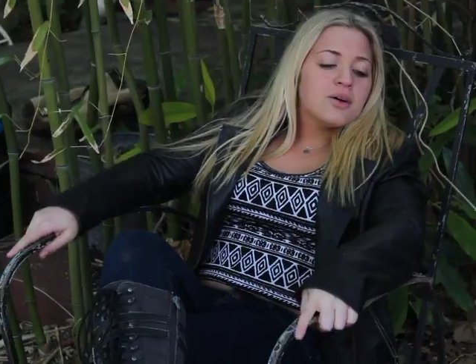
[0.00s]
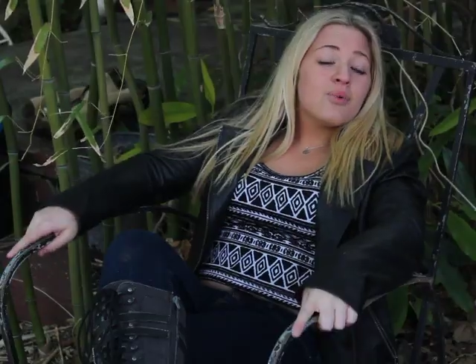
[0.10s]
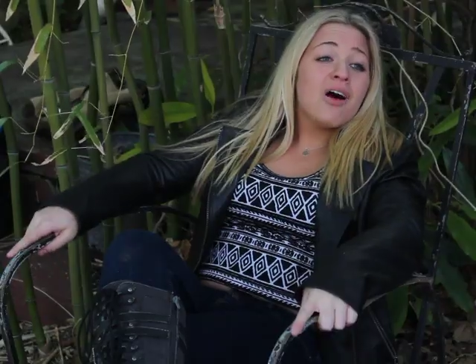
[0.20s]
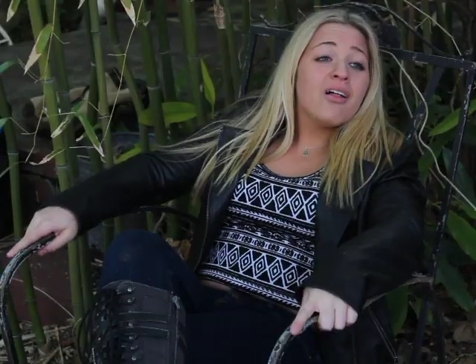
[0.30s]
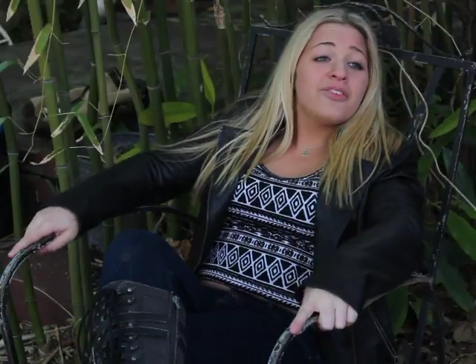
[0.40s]

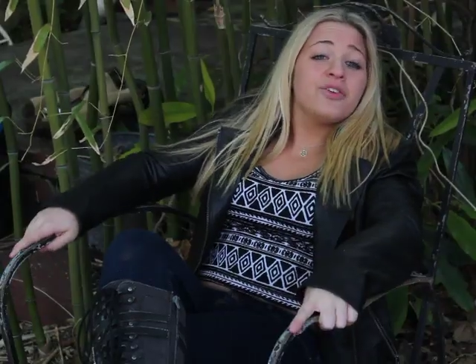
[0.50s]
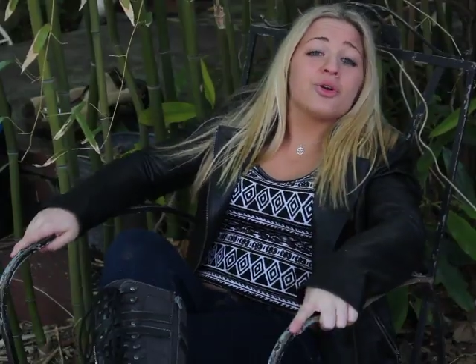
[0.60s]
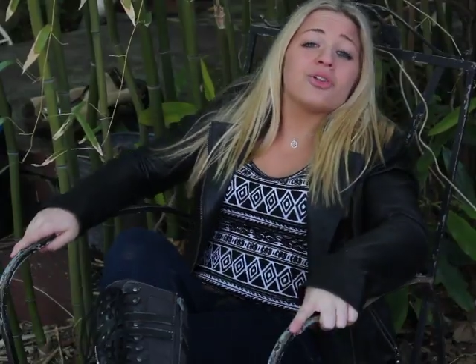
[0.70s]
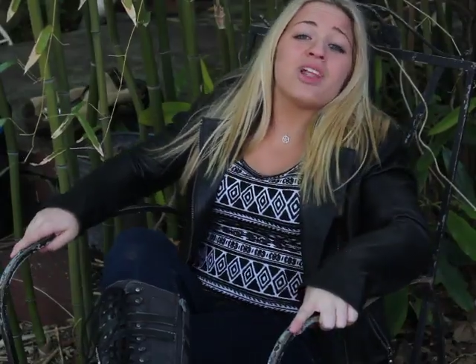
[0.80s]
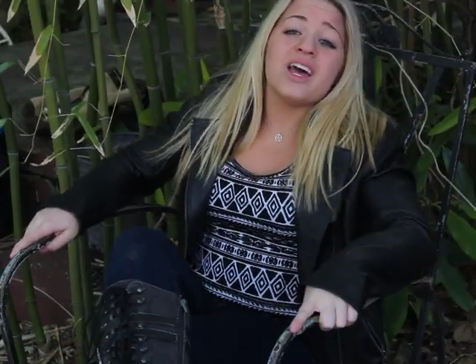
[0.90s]
Well, if you
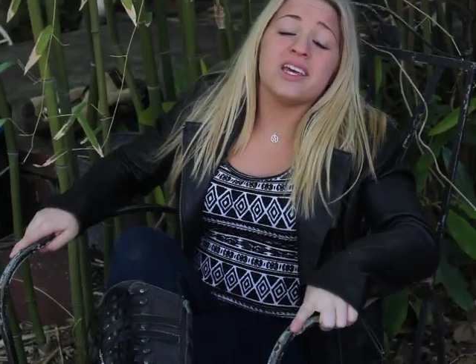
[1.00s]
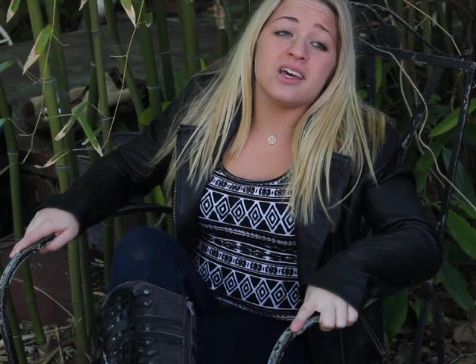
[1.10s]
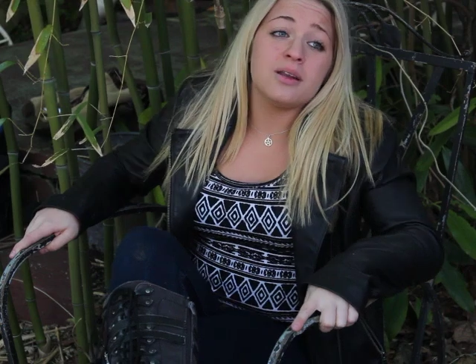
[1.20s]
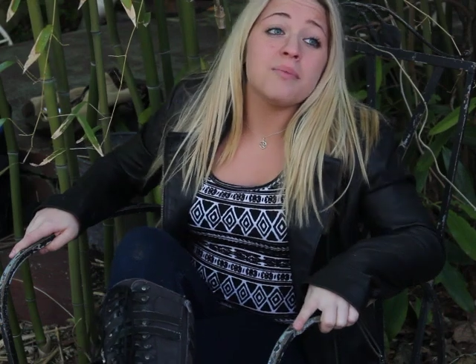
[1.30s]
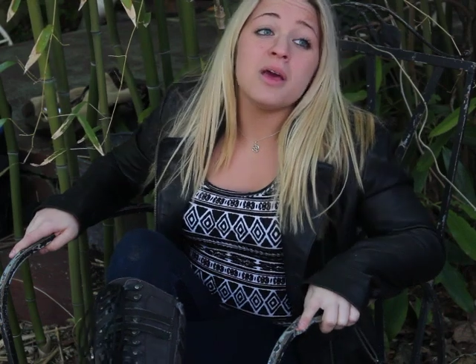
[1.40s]
don't like
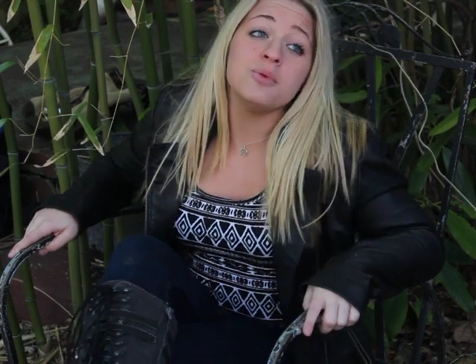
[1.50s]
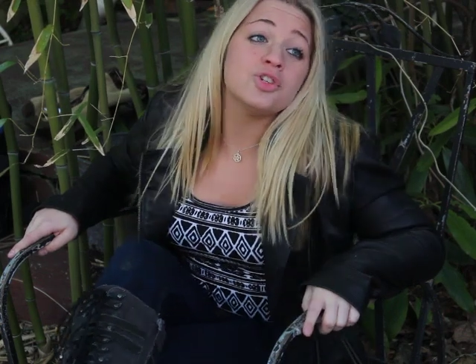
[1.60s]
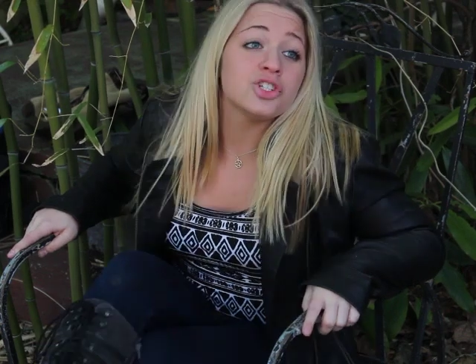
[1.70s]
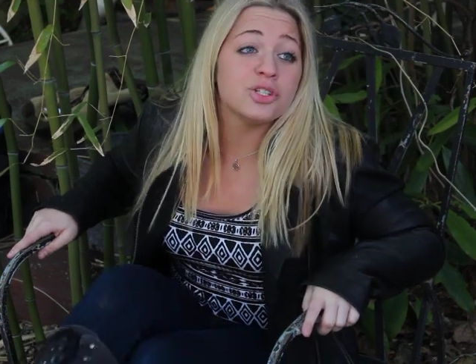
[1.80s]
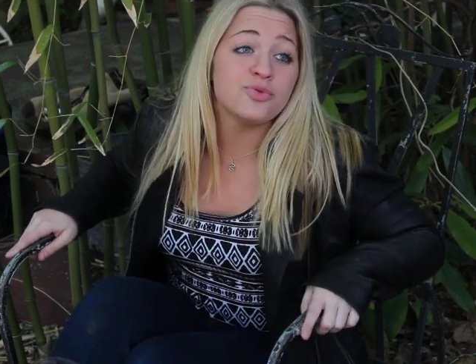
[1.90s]
it, maybe you
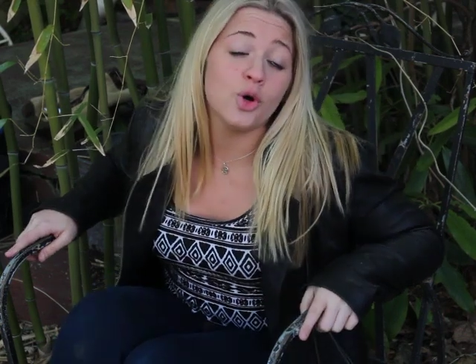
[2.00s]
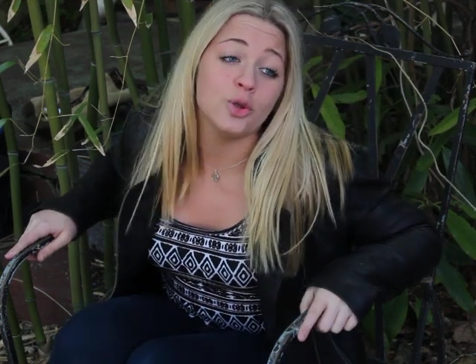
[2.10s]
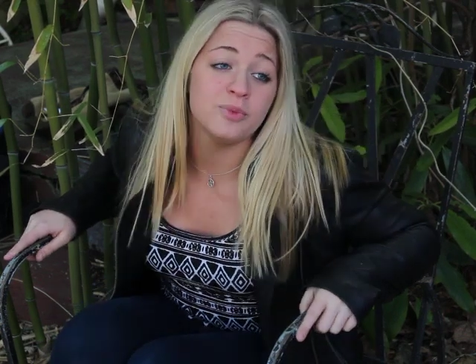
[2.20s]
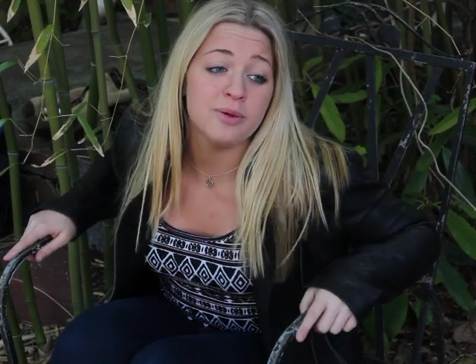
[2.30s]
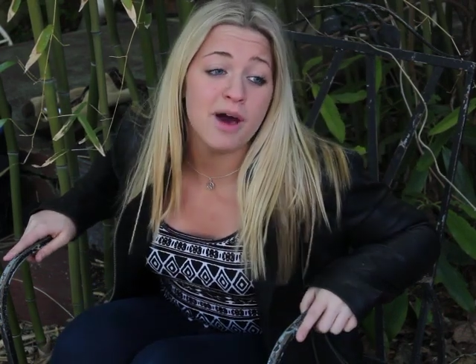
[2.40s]
shouldn't have
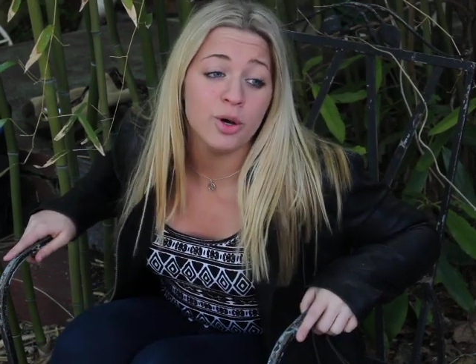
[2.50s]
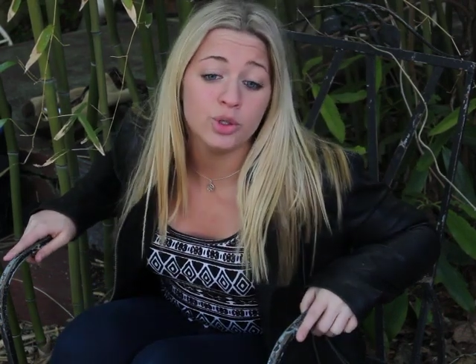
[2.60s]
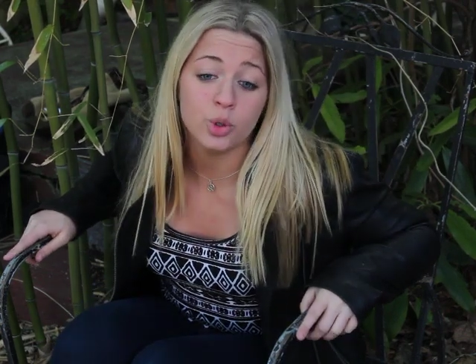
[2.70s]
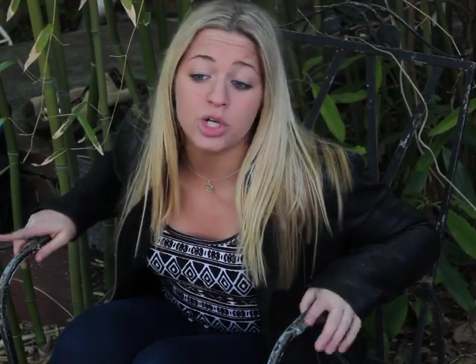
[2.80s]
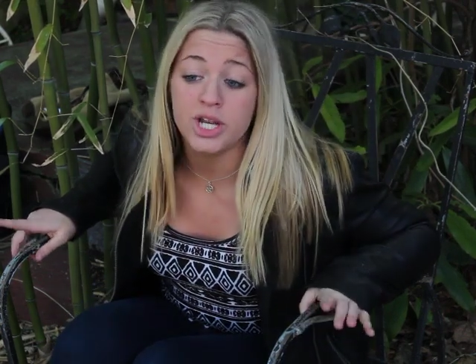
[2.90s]
told me about
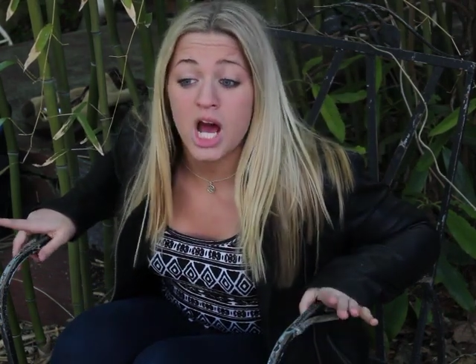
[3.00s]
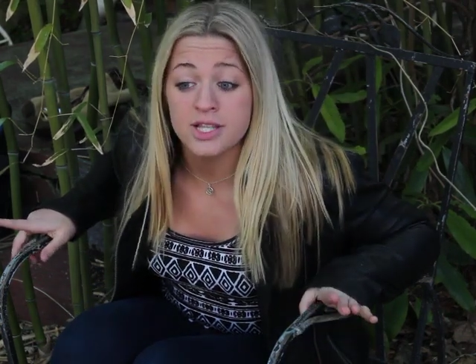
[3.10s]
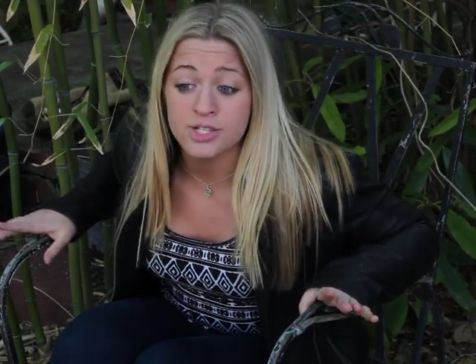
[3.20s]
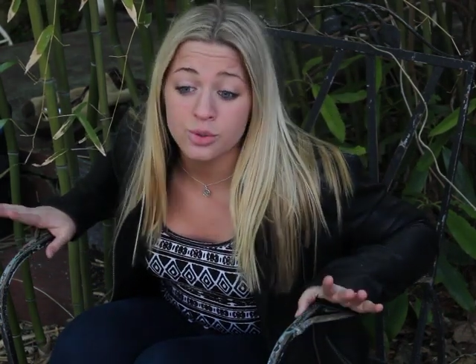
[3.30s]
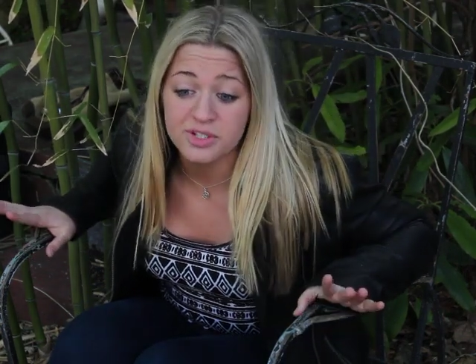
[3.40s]
your
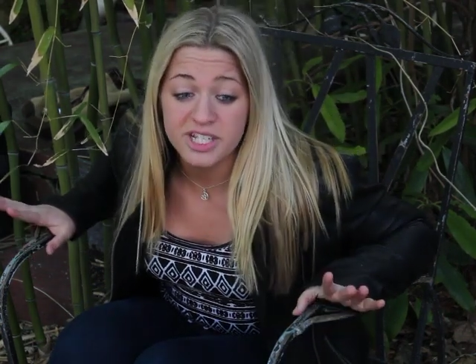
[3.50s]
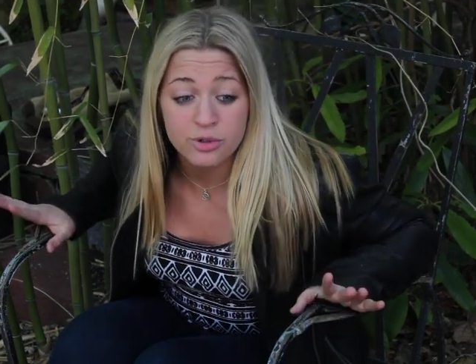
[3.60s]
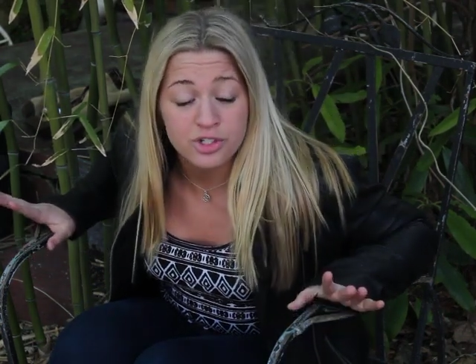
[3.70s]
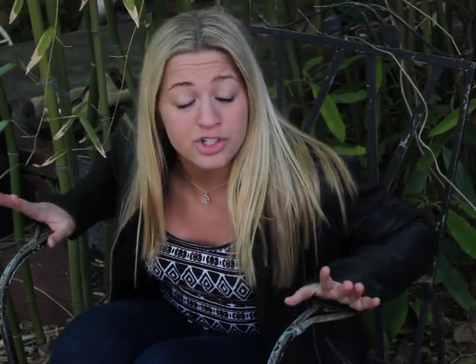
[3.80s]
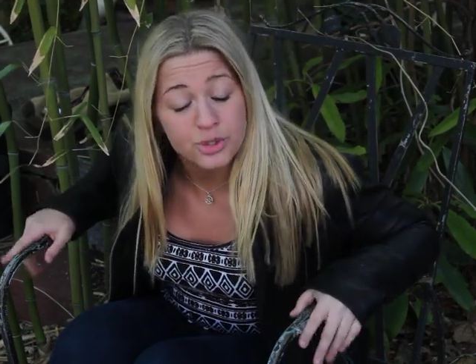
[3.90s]

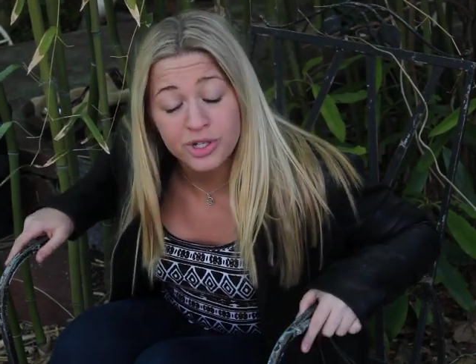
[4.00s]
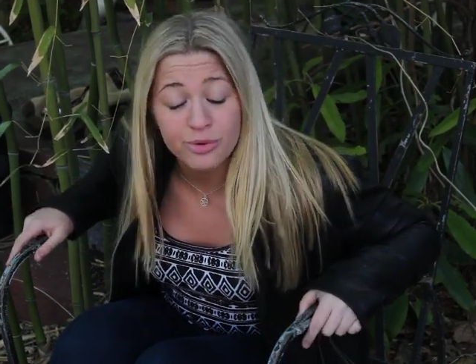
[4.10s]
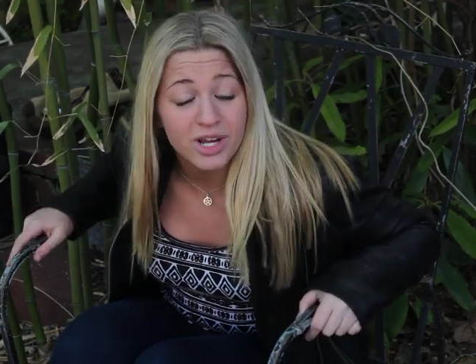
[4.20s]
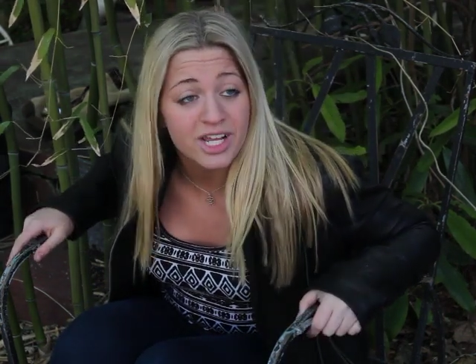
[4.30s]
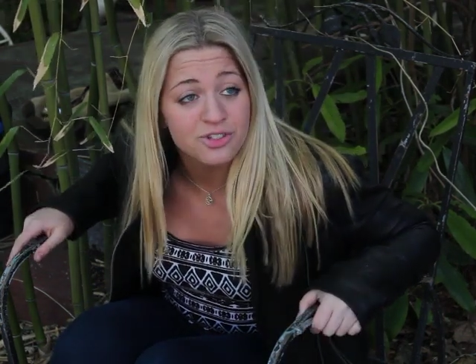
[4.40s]
not-so-secret shooting
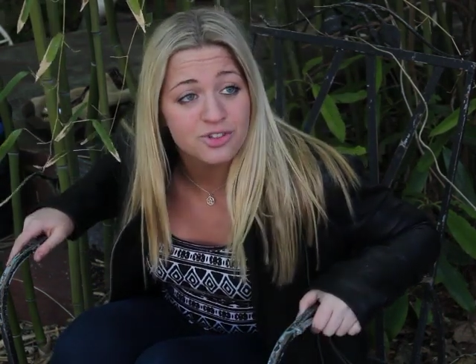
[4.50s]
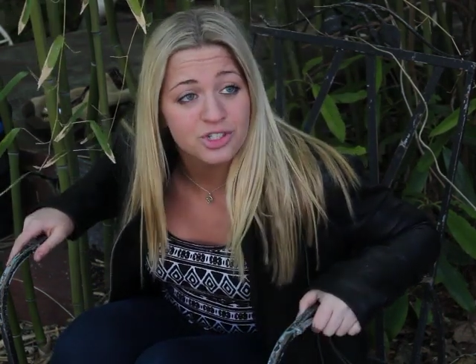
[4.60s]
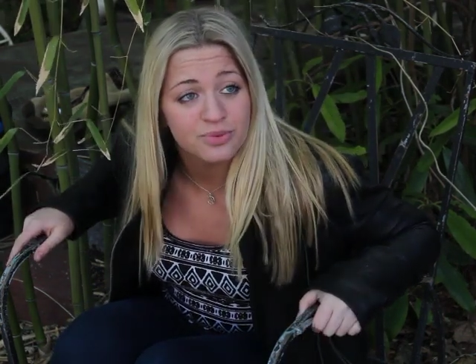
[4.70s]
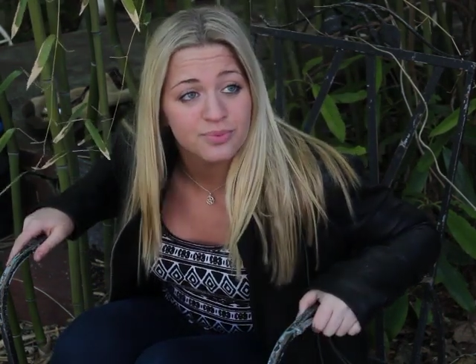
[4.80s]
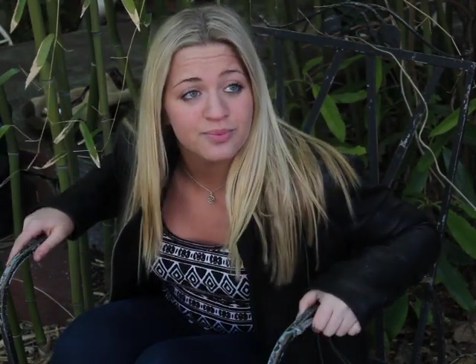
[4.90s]
range.